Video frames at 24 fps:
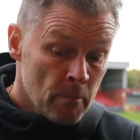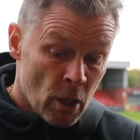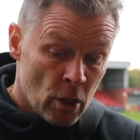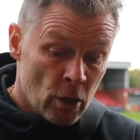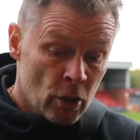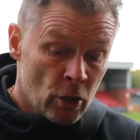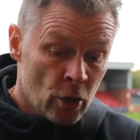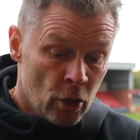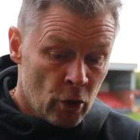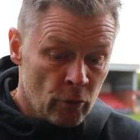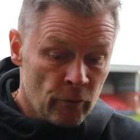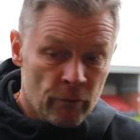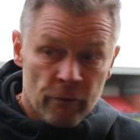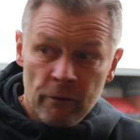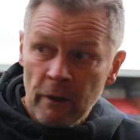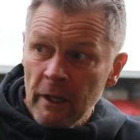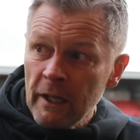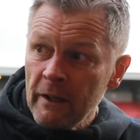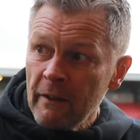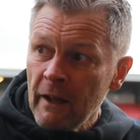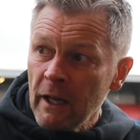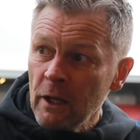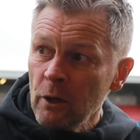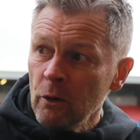And
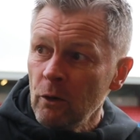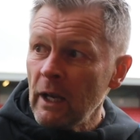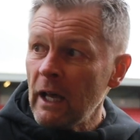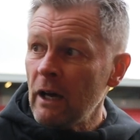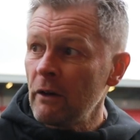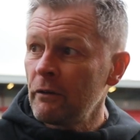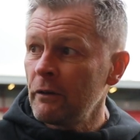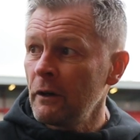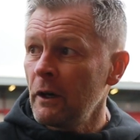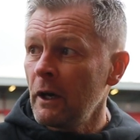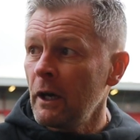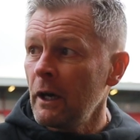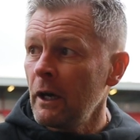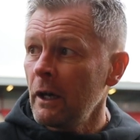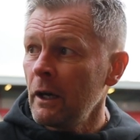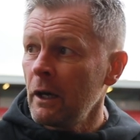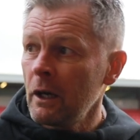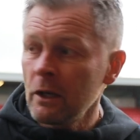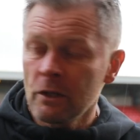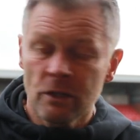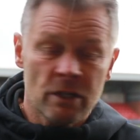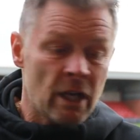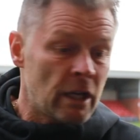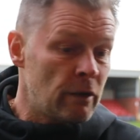hopefully they all have
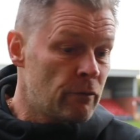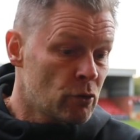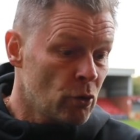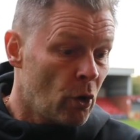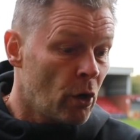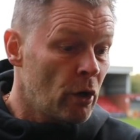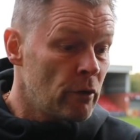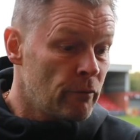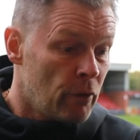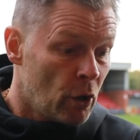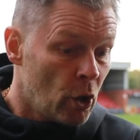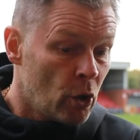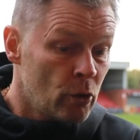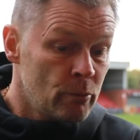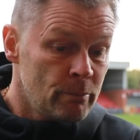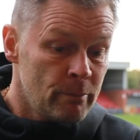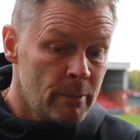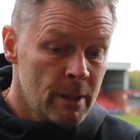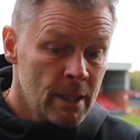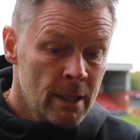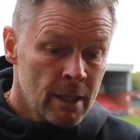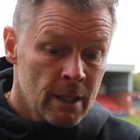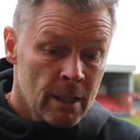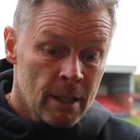a safe drive home
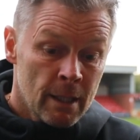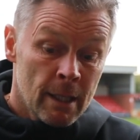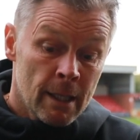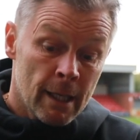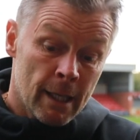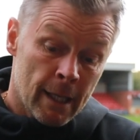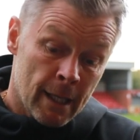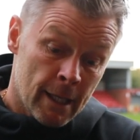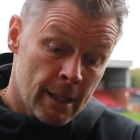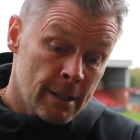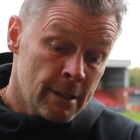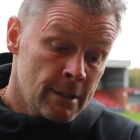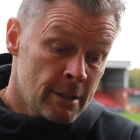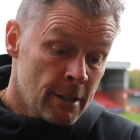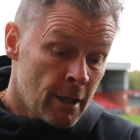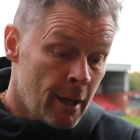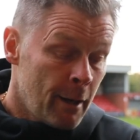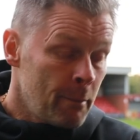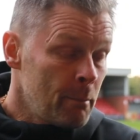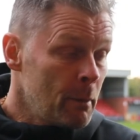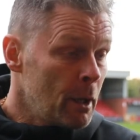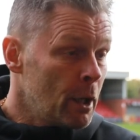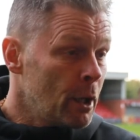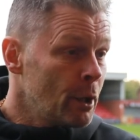and
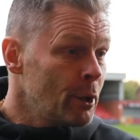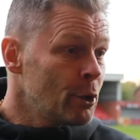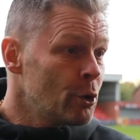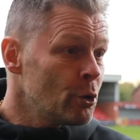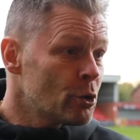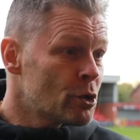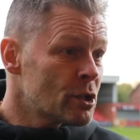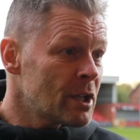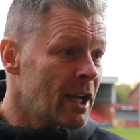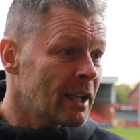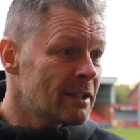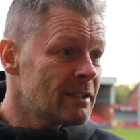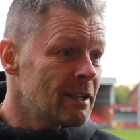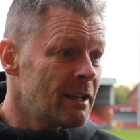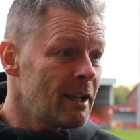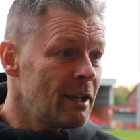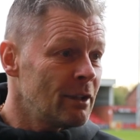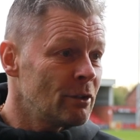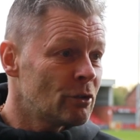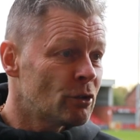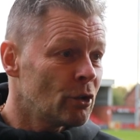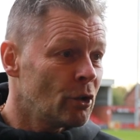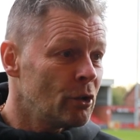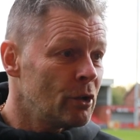a good Saturday
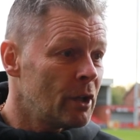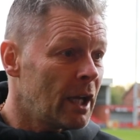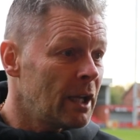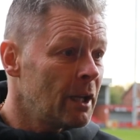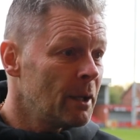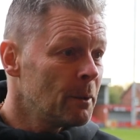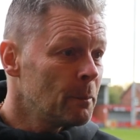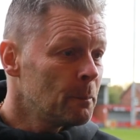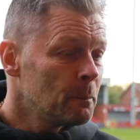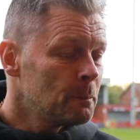and Sunday.